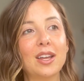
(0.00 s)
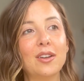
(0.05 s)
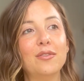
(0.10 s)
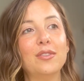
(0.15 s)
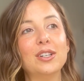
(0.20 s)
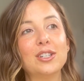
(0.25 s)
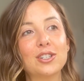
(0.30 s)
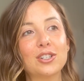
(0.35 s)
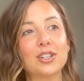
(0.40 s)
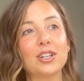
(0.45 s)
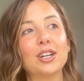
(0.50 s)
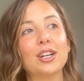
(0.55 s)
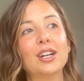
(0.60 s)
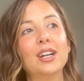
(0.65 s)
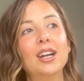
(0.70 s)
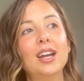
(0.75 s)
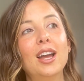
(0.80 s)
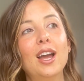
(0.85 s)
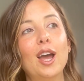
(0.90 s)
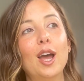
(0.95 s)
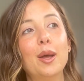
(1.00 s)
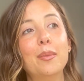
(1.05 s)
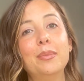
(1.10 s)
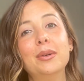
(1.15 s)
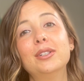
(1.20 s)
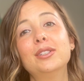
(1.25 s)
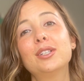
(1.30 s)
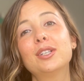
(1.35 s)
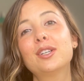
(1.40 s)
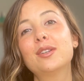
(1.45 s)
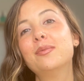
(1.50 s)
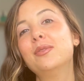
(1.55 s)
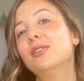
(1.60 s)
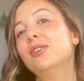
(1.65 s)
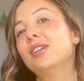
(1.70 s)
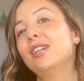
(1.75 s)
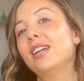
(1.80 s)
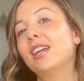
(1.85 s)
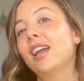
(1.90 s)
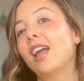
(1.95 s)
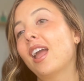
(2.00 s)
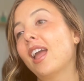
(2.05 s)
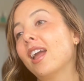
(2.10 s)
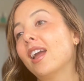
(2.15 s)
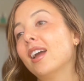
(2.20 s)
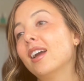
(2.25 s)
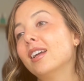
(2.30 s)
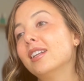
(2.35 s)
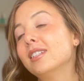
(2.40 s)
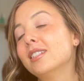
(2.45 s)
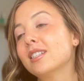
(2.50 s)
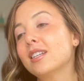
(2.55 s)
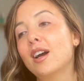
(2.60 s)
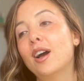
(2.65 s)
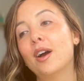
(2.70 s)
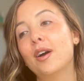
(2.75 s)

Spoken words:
adventure, and building community, and